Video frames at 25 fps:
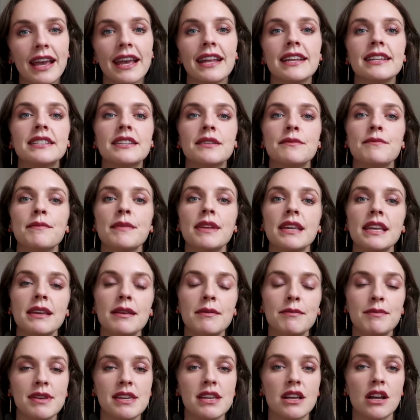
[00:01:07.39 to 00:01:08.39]
And to
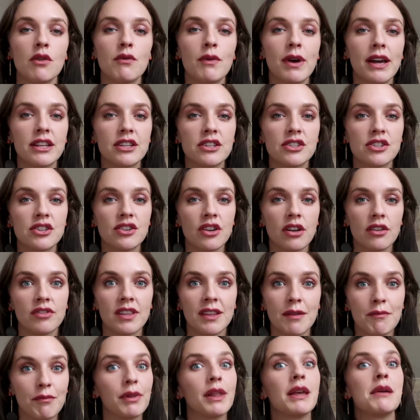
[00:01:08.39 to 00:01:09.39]
me, being a witch
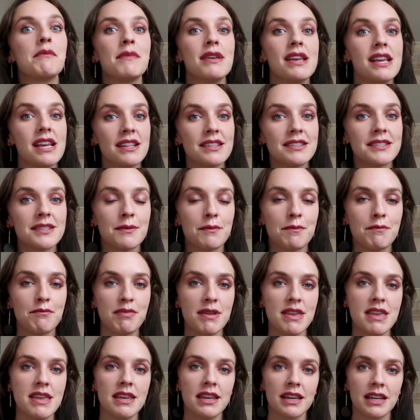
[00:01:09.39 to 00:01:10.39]
simply means
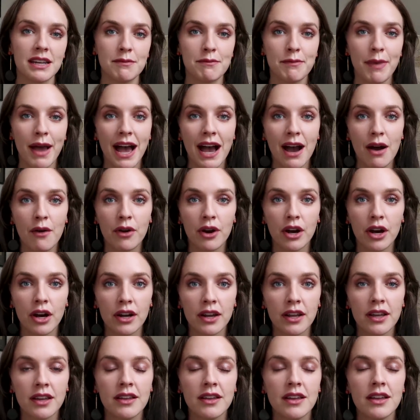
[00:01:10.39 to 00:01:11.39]
being an
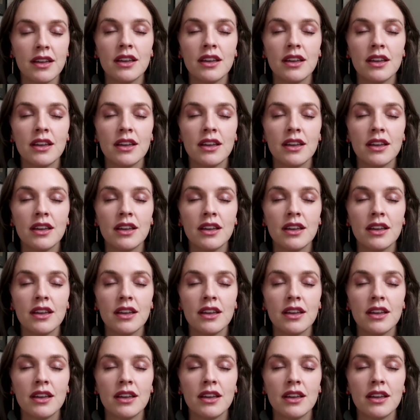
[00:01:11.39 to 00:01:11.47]
empowered